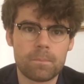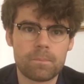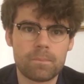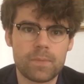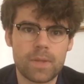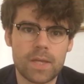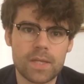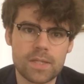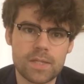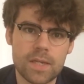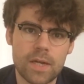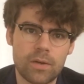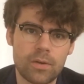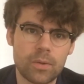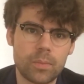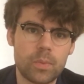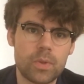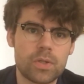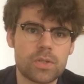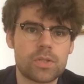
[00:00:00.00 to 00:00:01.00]
that's how
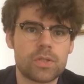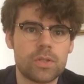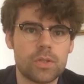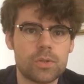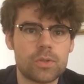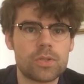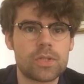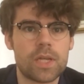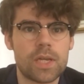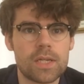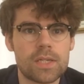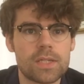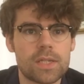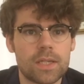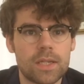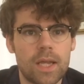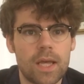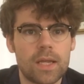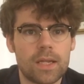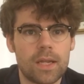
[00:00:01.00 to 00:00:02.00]
it was in those days.
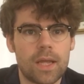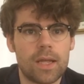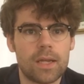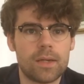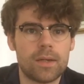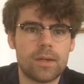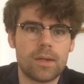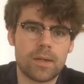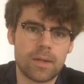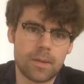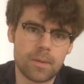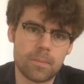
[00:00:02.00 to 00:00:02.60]
And